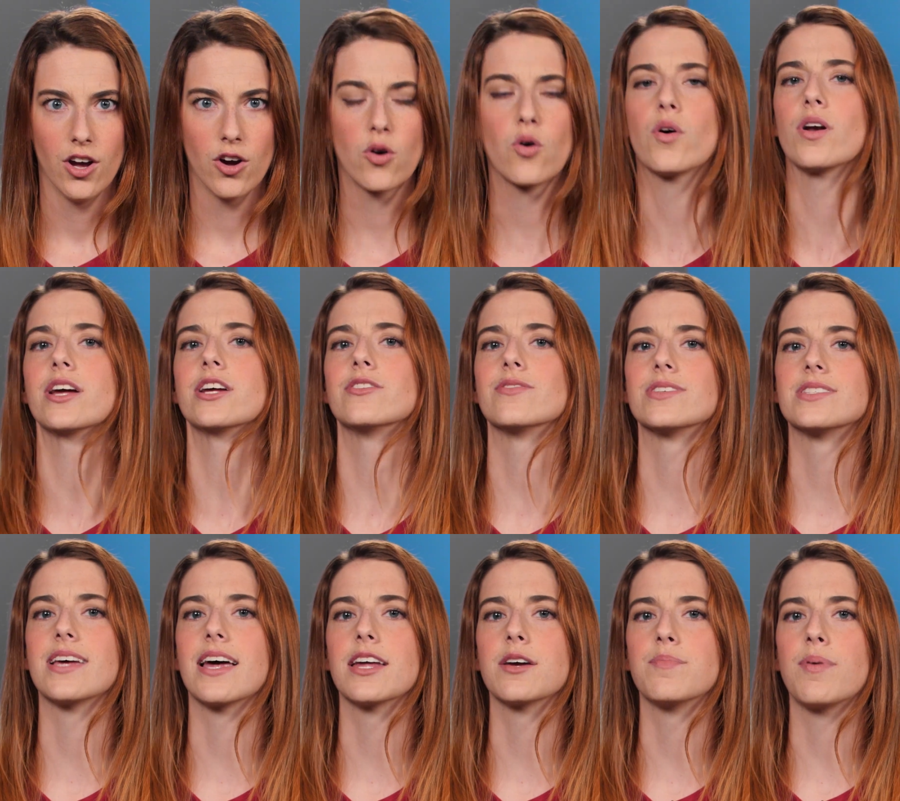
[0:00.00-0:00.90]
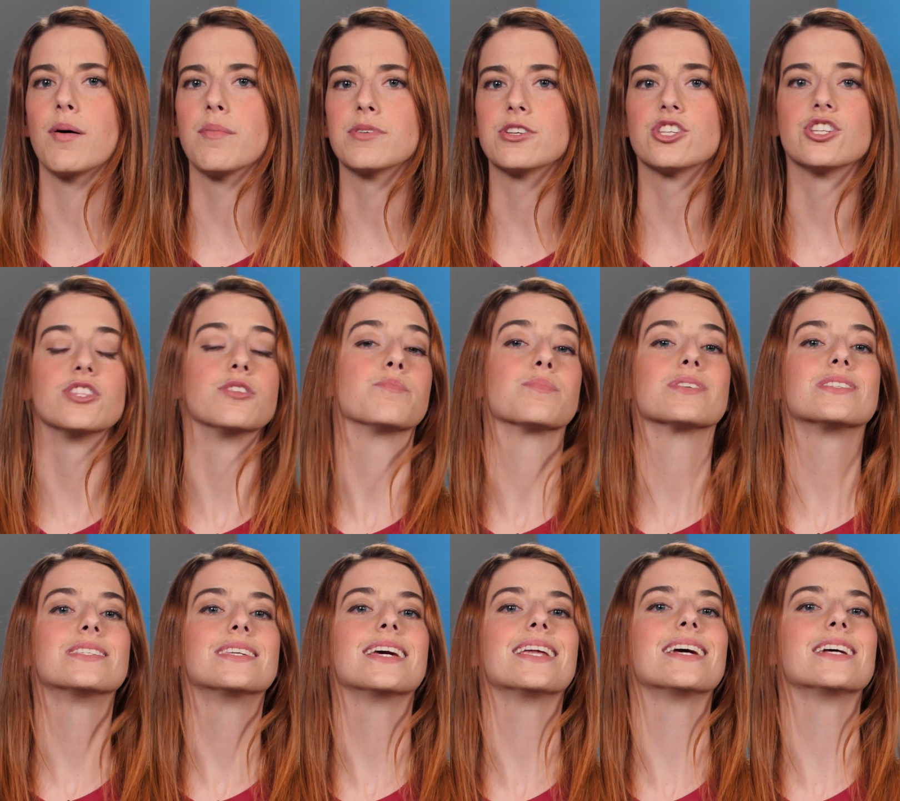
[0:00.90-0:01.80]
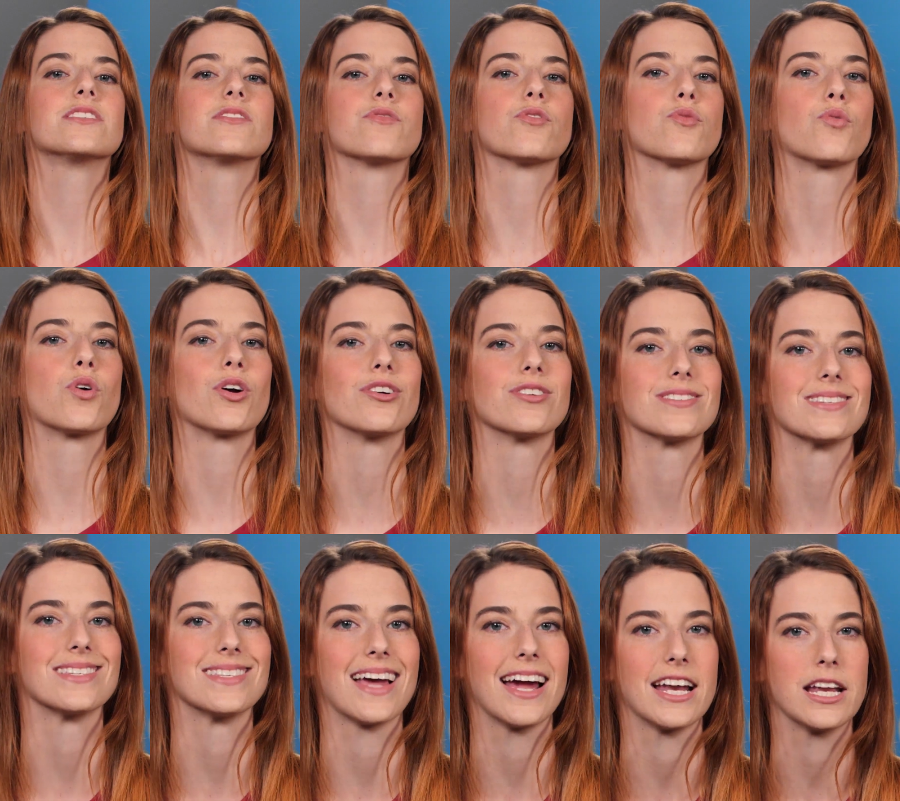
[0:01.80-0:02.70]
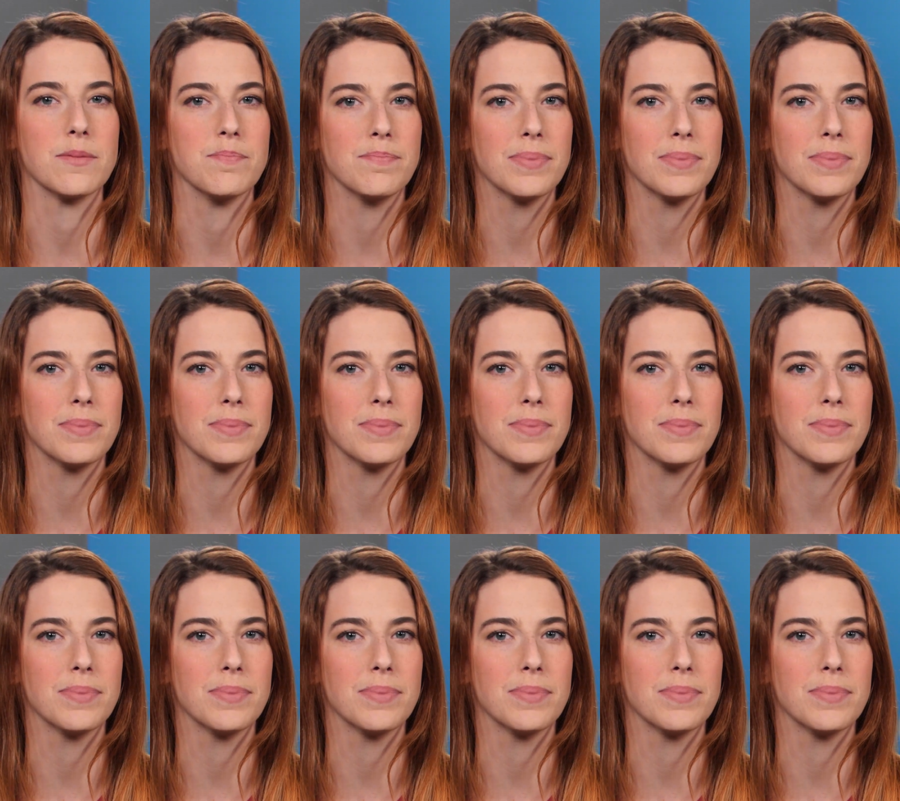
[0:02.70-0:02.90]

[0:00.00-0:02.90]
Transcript: According to a study published in the Proceedings of the Royal Society